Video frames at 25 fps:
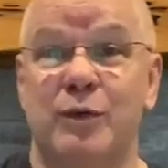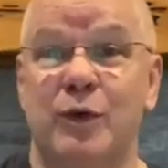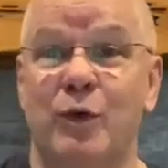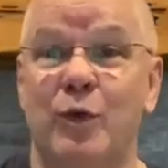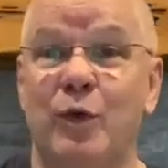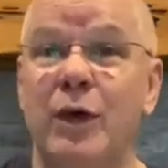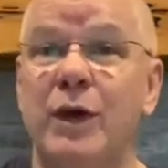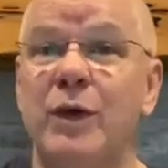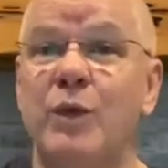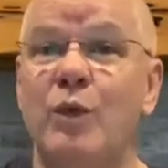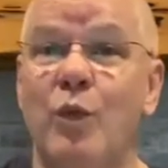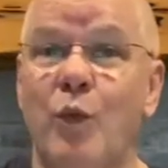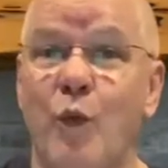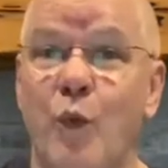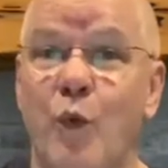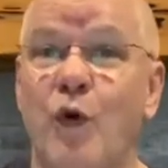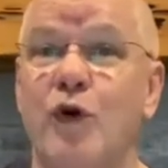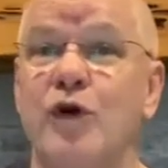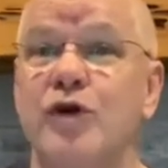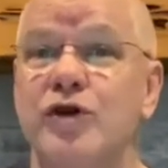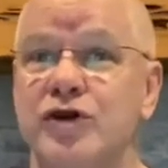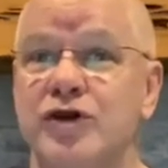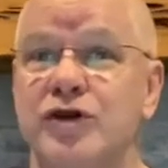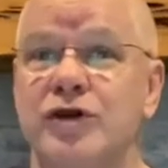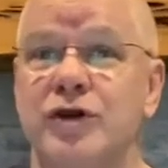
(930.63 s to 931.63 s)
But we
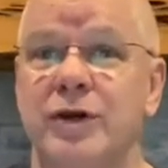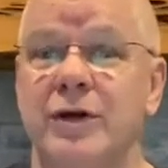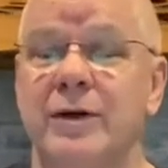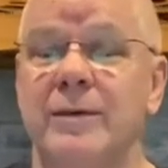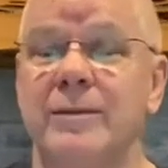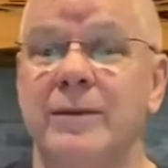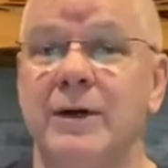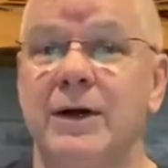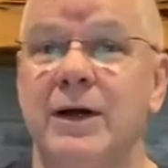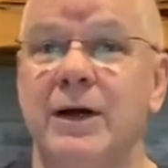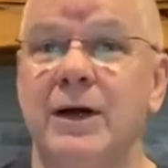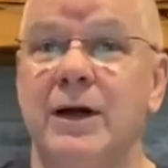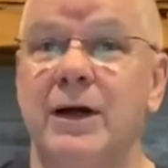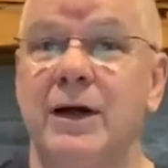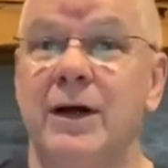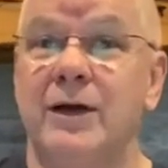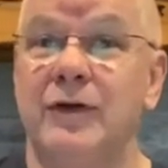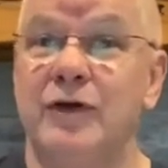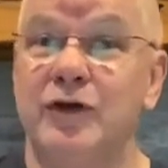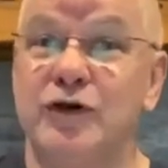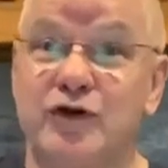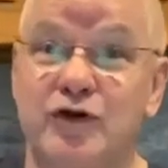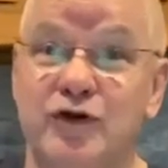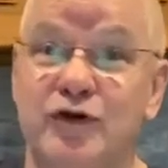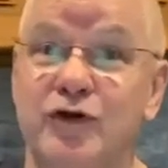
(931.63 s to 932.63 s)
worship
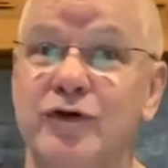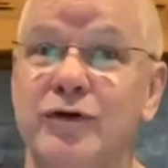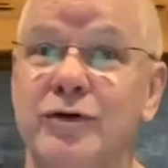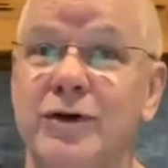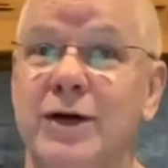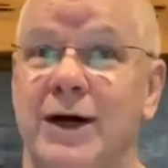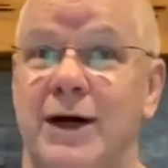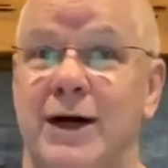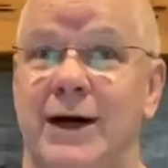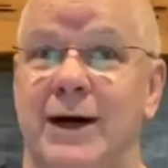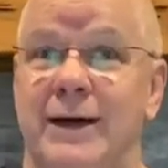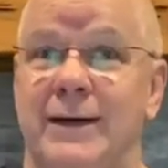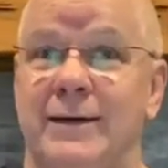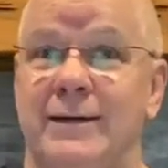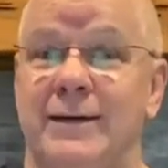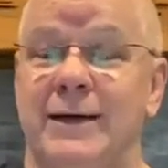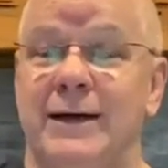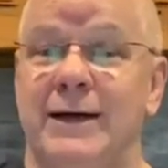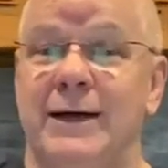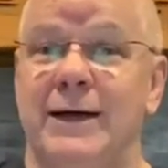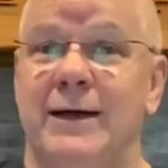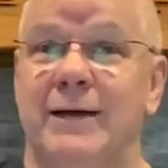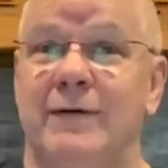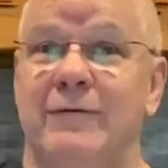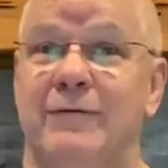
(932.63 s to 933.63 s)
the true God
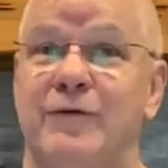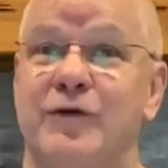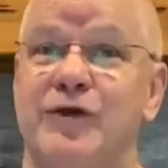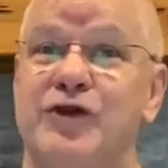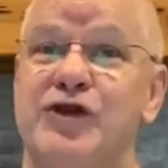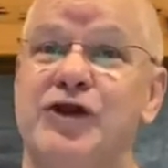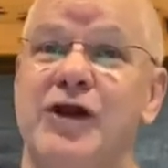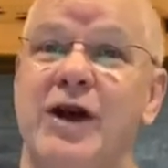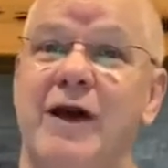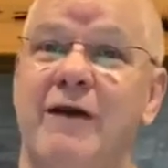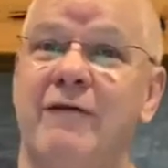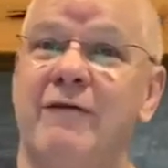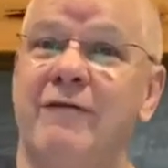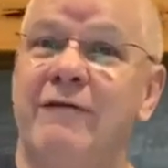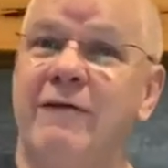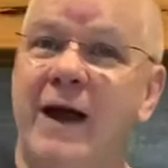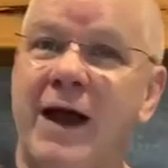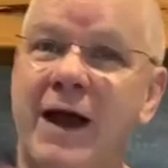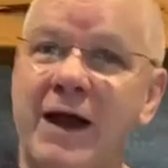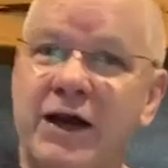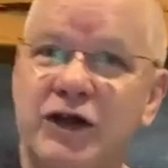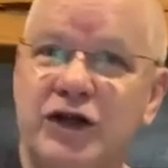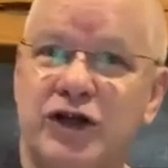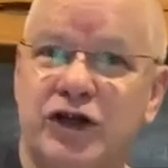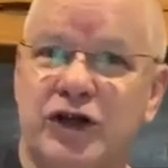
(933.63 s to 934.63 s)
for
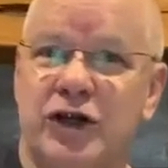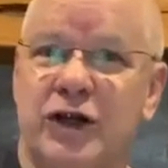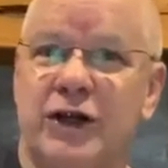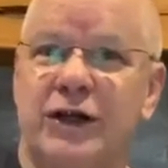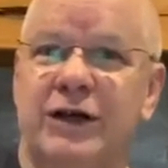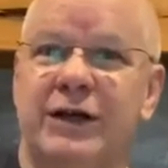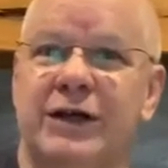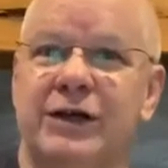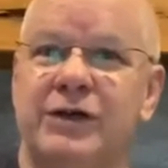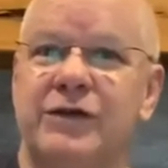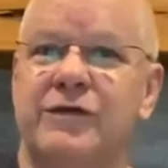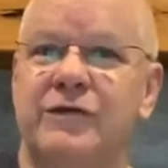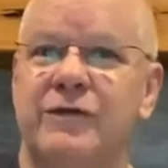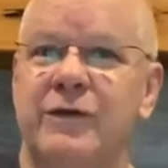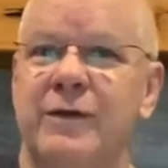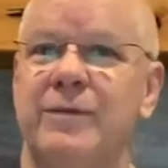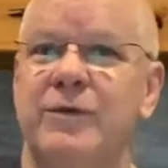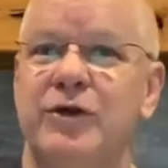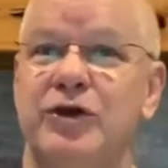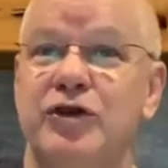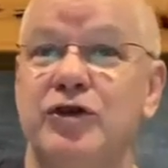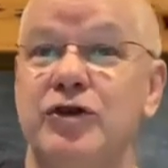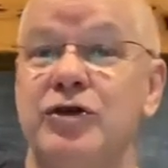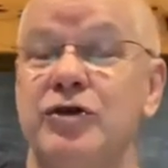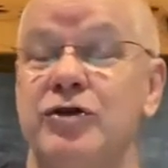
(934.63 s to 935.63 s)
salvation is from
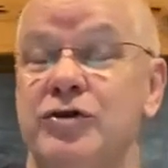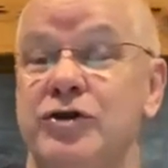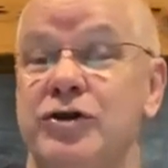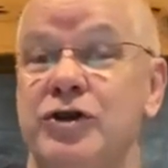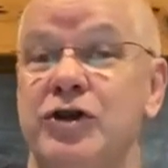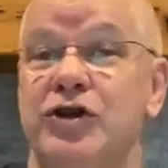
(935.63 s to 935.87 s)
the Jews.